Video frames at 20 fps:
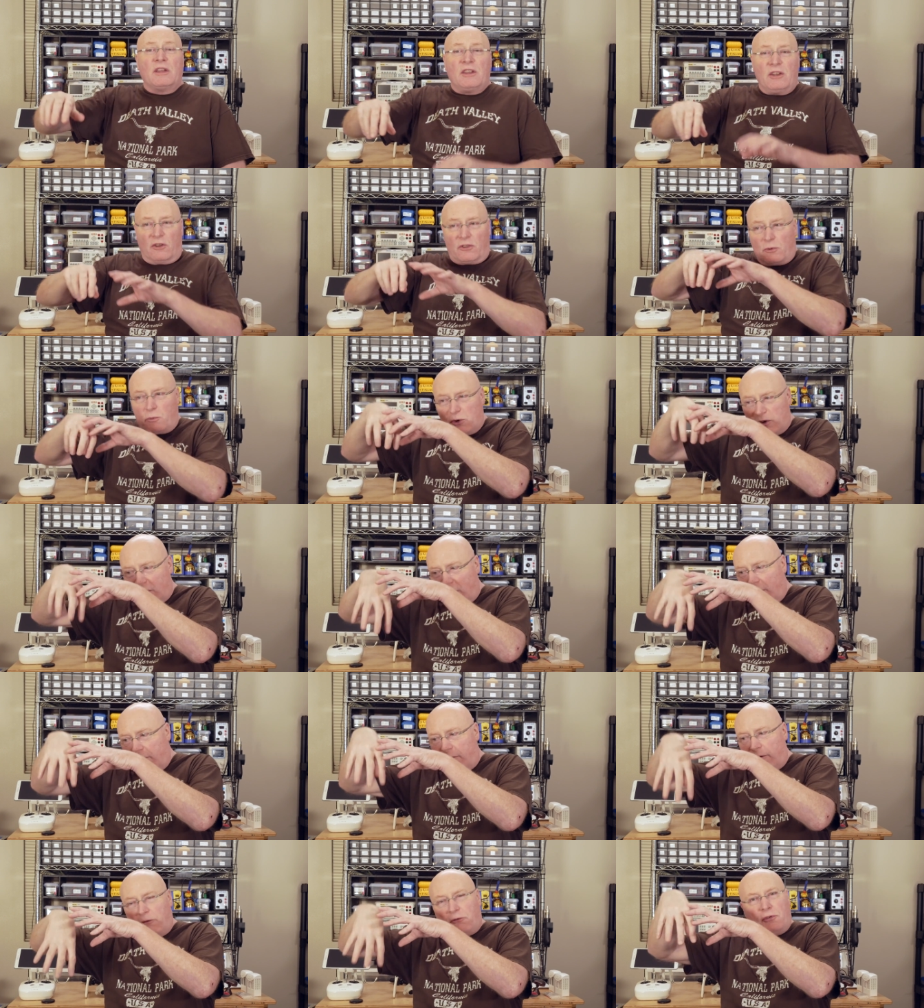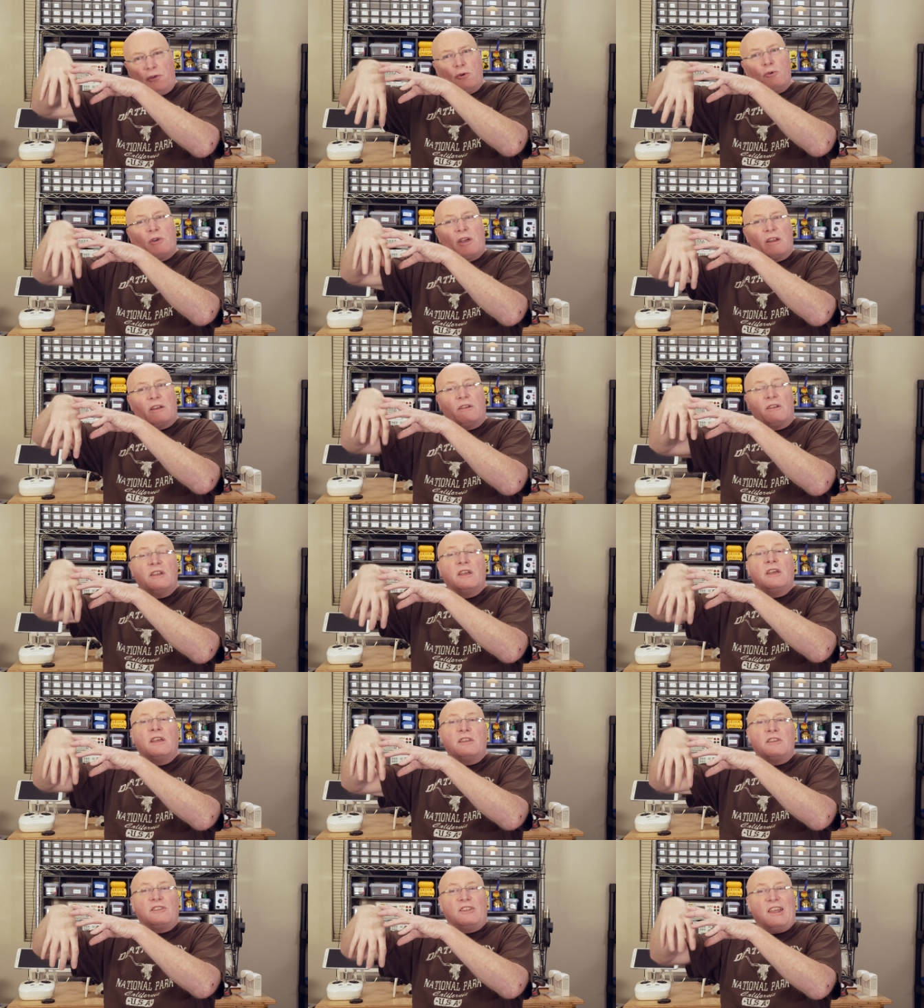there was a few kind of
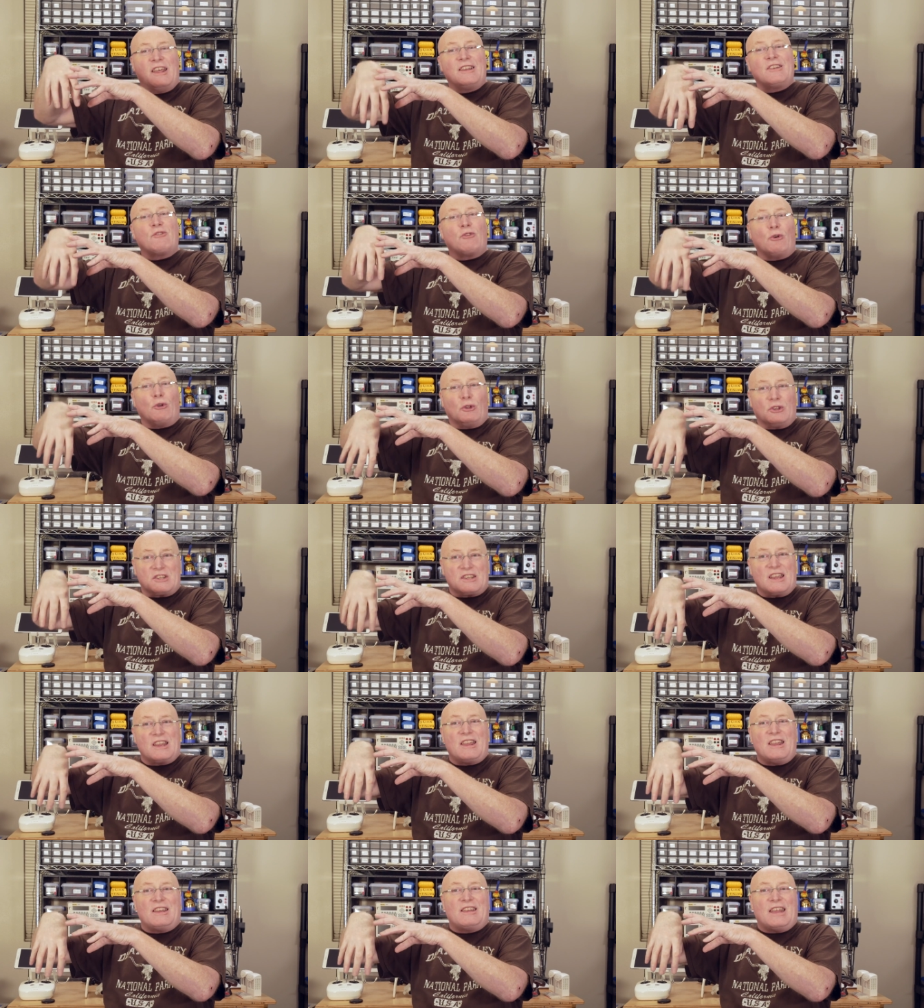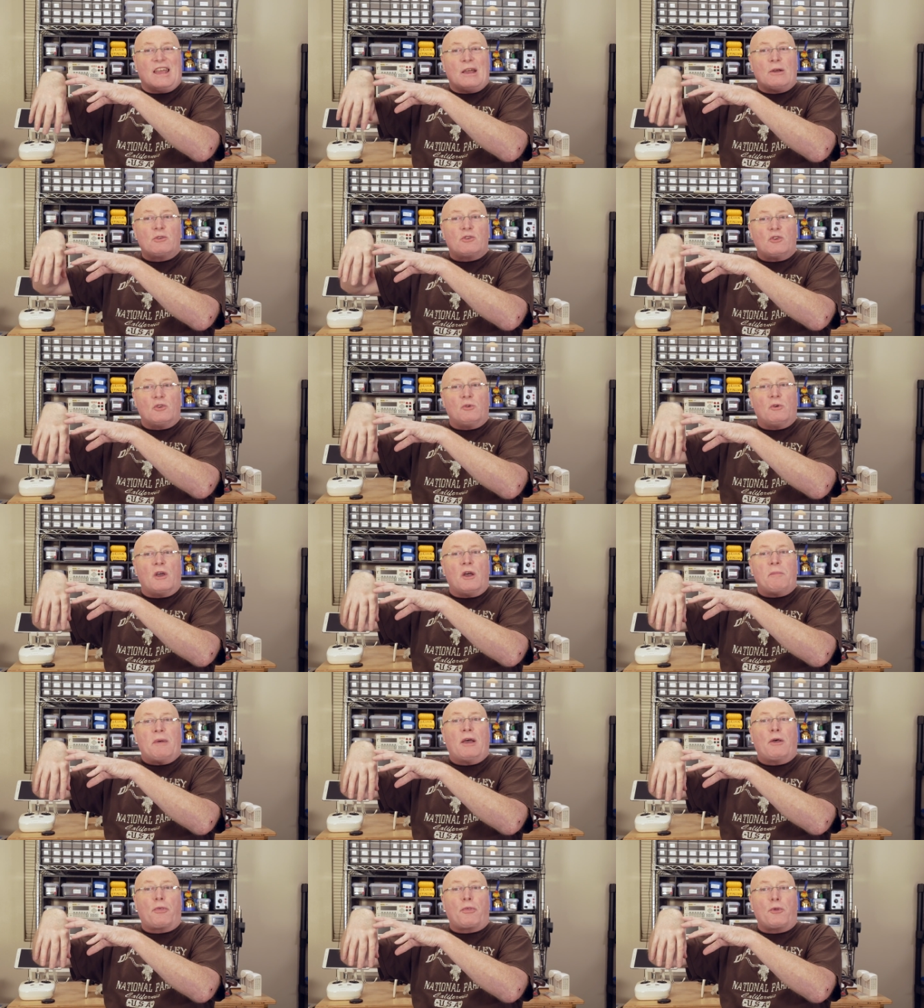tendrils sticking down to
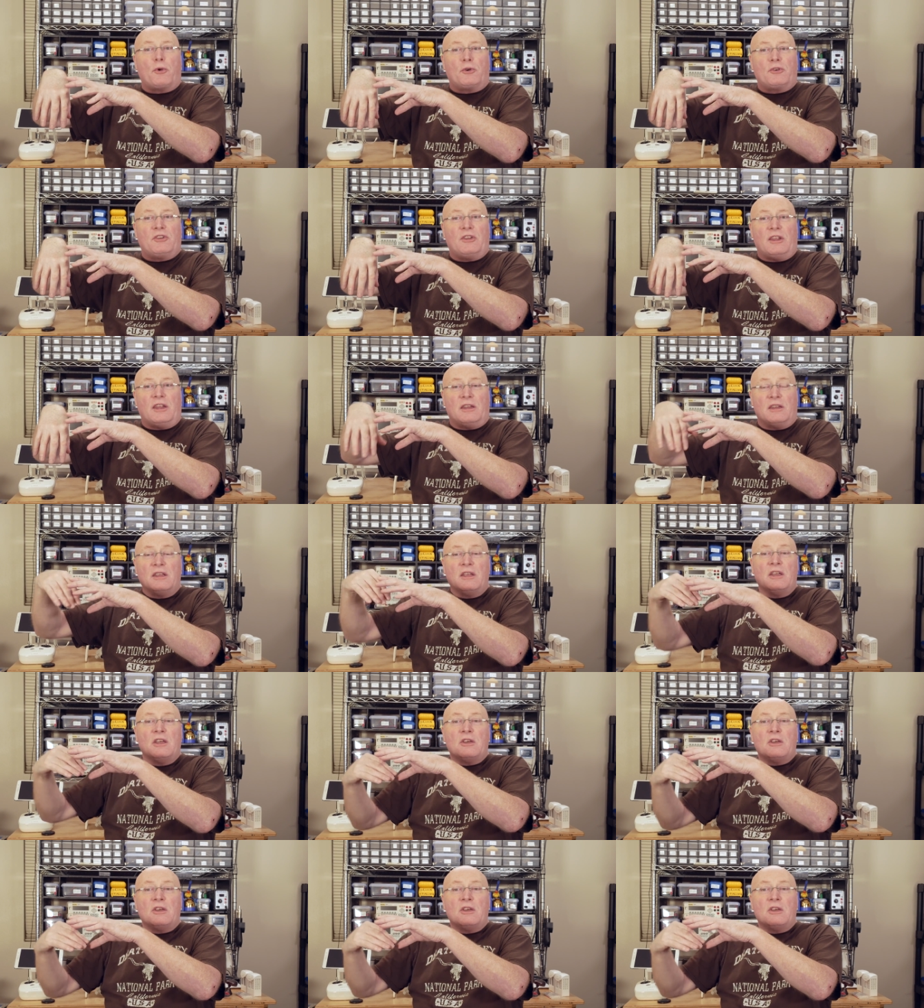about 13,